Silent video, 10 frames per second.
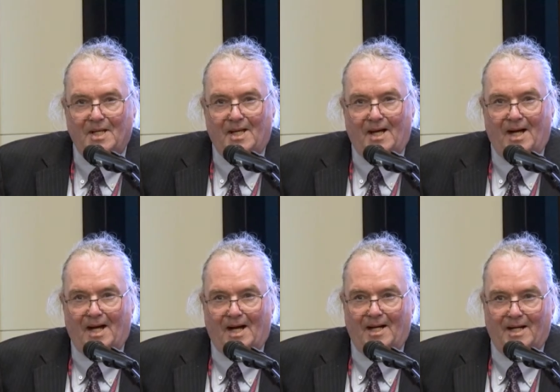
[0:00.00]

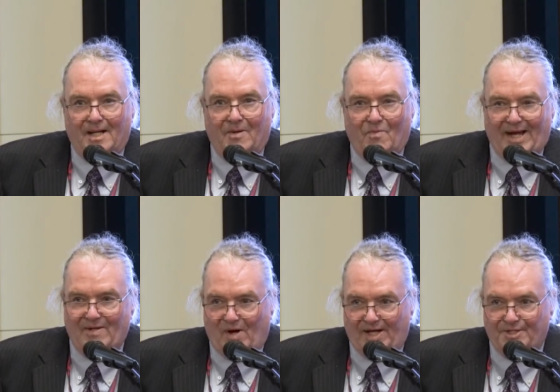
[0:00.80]

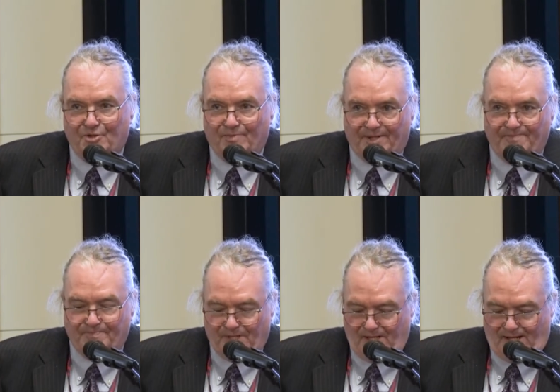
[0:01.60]
Wayne Westerman,
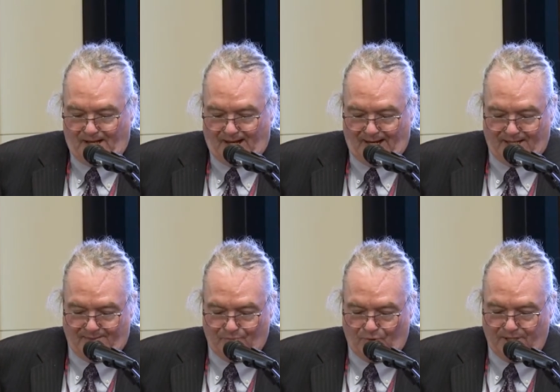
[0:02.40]
and
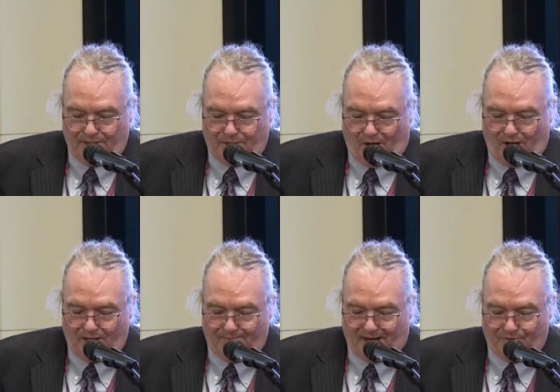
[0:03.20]
I'm going to
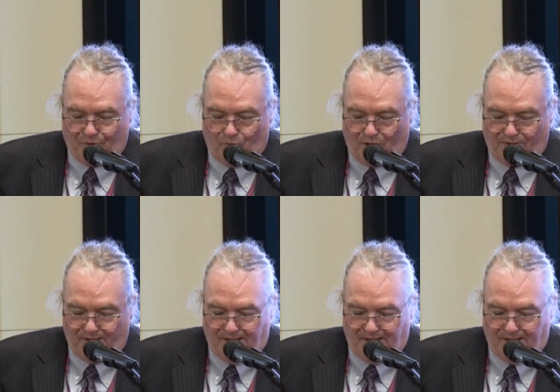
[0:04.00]
talk about the work that